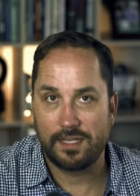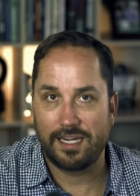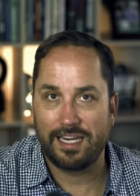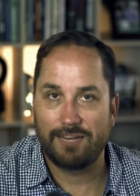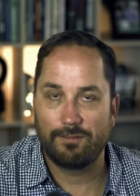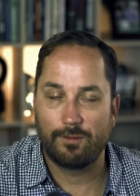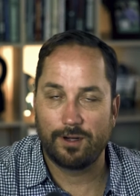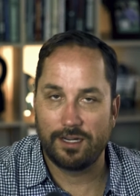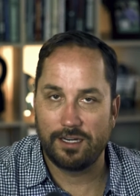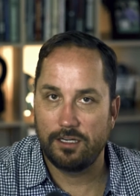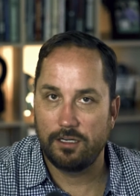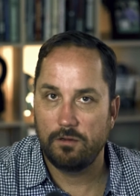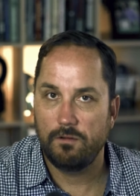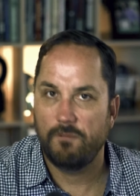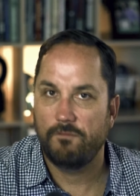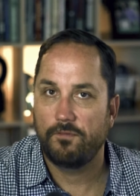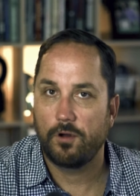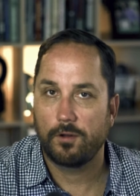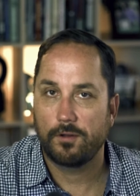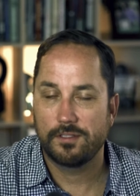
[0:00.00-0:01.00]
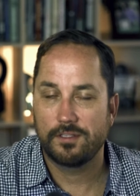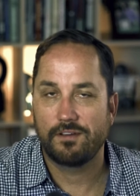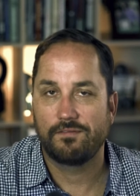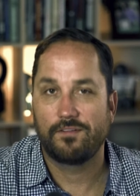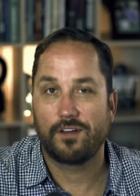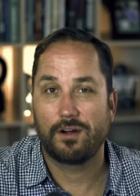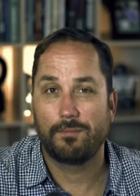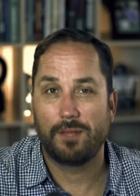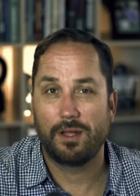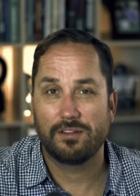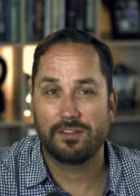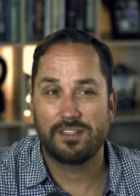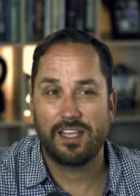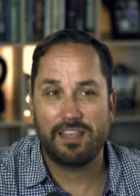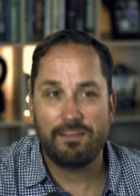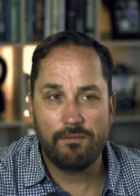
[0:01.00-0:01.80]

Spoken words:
And what do? Focus on fundamentals.